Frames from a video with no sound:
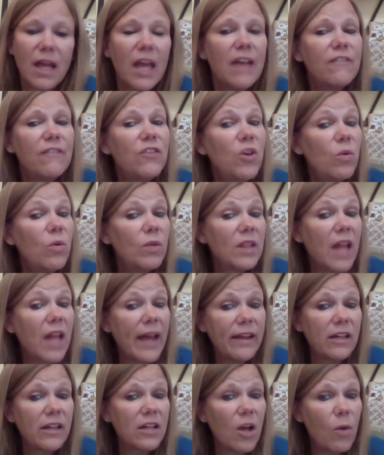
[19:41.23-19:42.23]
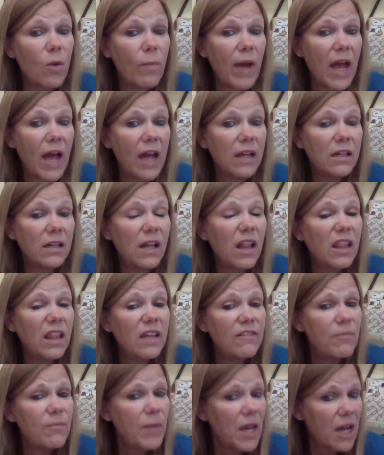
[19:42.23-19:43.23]
If you would like a notepad,
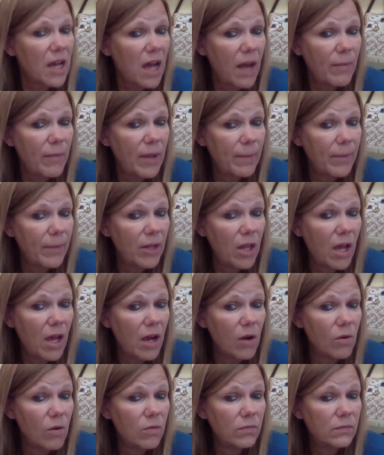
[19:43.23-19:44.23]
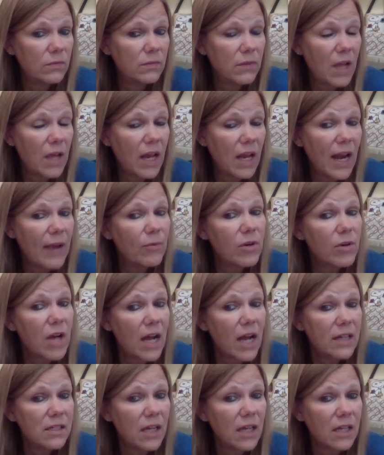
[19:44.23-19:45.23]
leave me a comment below and I will
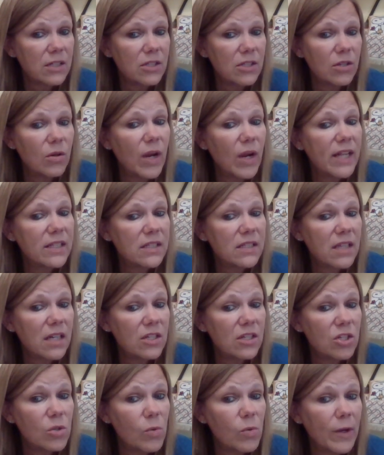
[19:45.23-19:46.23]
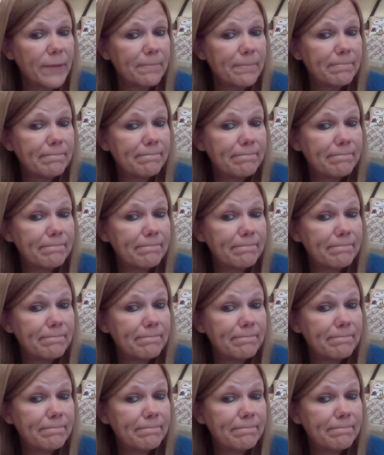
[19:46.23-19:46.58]
contact you and send you one.